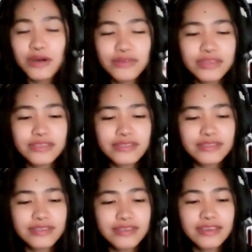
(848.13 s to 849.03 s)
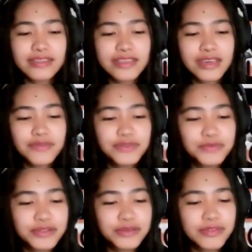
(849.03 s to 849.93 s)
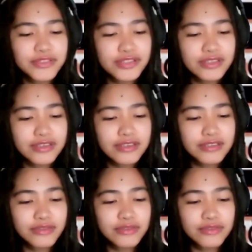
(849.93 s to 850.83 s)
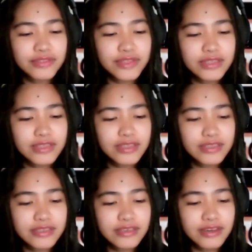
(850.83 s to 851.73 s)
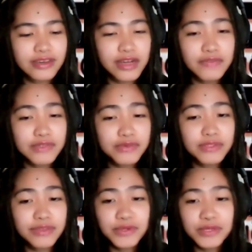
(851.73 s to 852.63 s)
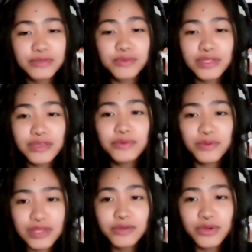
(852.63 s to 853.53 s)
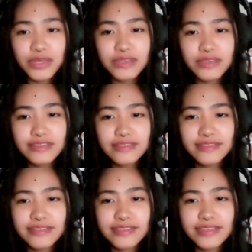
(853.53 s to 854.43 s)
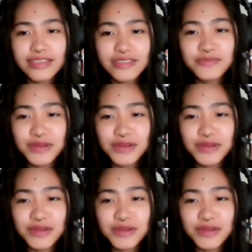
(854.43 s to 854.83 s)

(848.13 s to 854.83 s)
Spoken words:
Oh, he is. And Kevin pretty much does his covers really quick, and he's